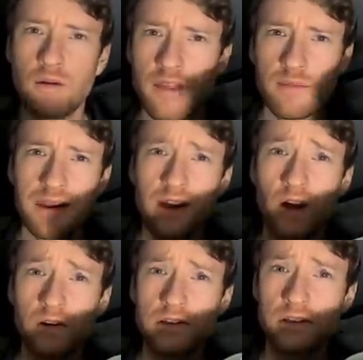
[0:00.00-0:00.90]
with a bit of
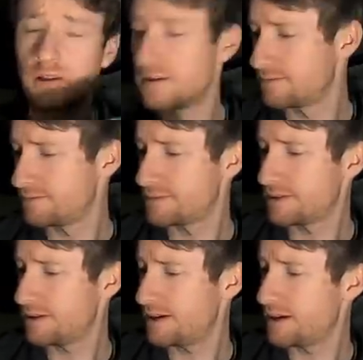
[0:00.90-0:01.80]
coleslaw.
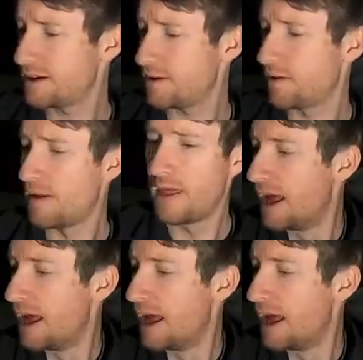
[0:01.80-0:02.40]
So there you go.